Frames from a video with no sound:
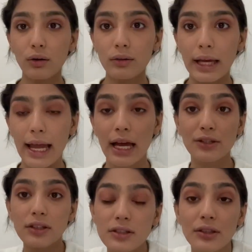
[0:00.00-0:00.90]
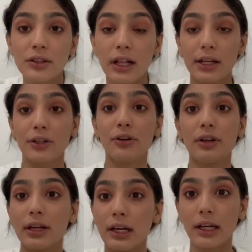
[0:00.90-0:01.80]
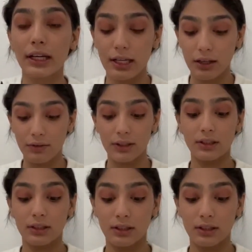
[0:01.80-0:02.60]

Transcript: Okay, as you can see, like you can even